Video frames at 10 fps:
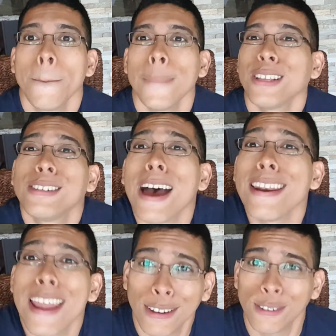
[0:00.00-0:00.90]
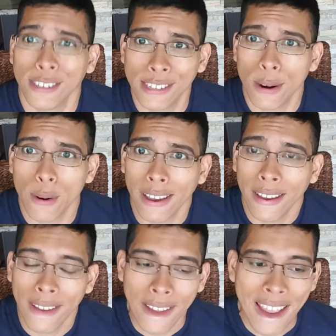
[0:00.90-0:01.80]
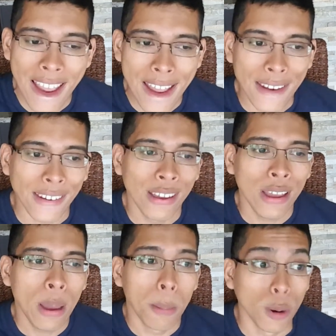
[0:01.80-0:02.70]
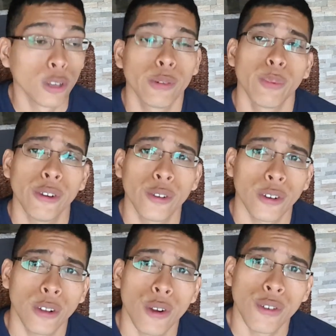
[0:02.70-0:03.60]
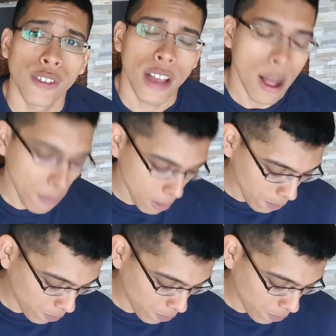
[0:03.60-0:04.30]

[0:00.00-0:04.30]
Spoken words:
it's not necessary, and Birds of Prey should have closed the album.